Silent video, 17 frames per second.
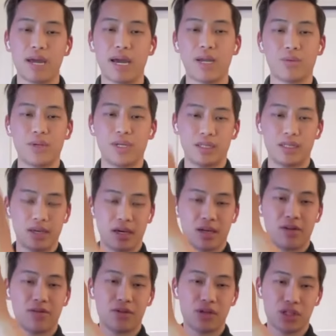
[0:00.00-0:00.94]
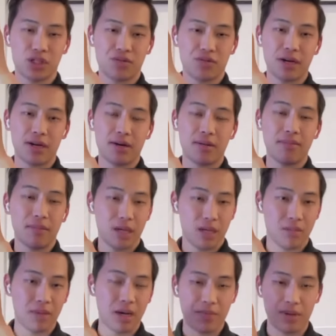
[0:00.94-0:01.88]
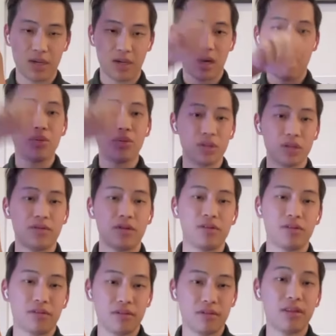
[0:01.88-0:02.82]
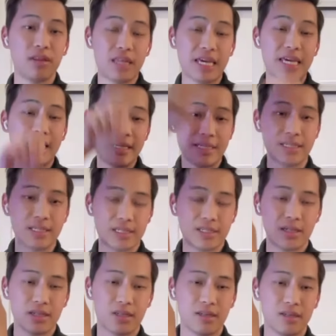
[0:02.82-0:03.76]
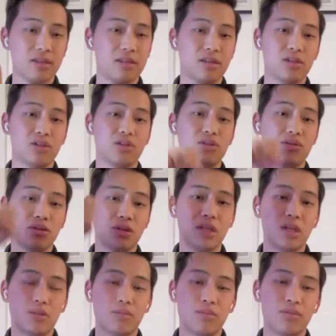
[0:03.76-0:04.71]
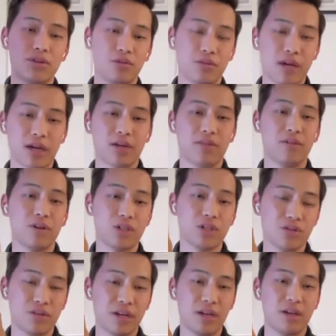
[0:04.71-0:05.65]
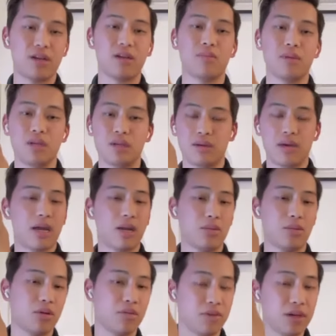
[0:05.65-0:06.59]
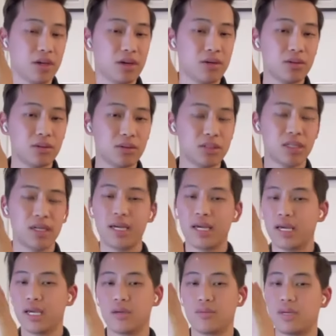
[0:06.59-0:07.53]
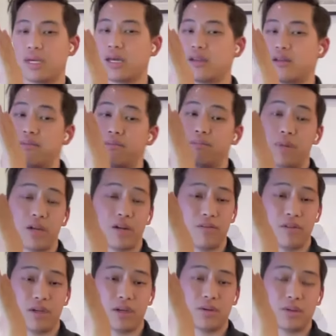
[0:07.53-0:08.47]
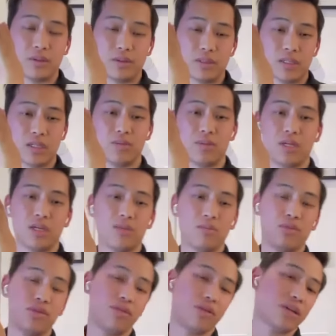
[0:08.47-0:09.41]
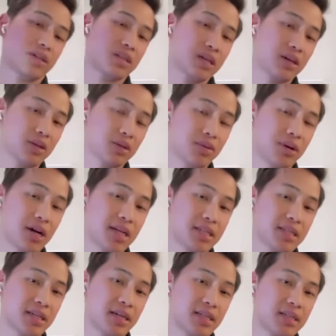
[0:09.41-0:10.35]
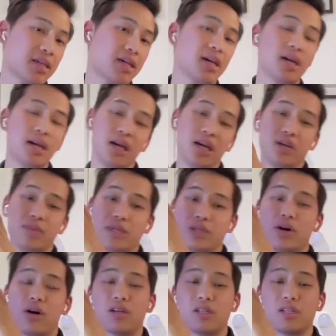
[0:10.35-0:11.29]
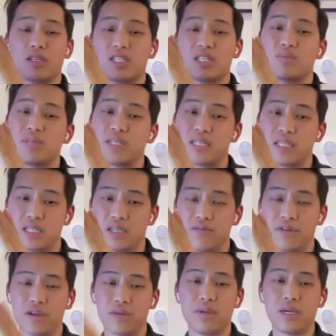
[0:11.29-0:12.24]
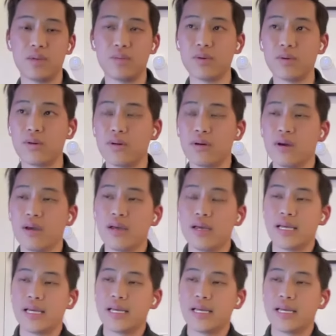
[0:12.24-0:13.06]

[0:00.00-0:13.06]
but how do we get that conversion rate up? And it might be a couple different things to do to improve that conversion rate. It could be adding more vehicles, it could be adding better vehicles, it could be improving our sales process, it could be talking to specific people.